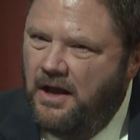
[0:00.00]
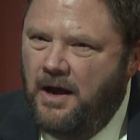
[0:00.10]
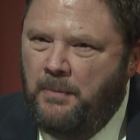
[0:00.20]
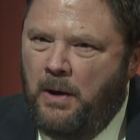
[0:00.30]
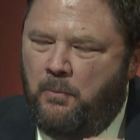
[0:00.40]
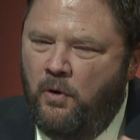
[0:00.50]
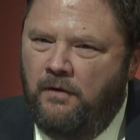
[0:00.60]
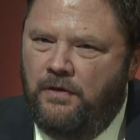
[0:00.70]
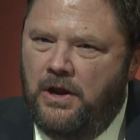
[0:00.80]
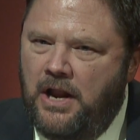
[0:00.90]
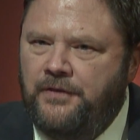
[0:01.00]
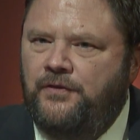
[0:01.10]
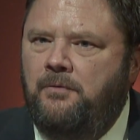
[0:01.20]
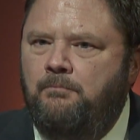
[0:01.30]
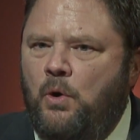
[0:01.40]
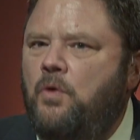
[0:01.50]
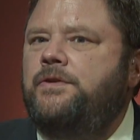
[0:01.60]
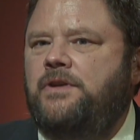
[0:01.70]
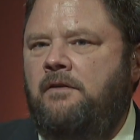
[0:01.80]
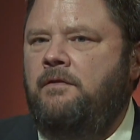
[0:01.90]
about more of the nuts and
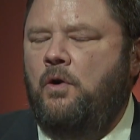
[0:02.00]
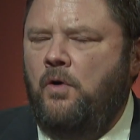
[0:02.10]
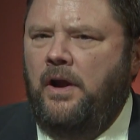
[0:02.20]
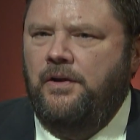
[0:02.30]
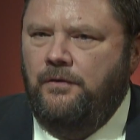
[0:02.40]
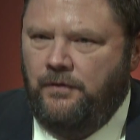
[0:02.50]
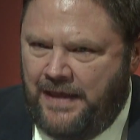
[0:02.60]
bolts of an organ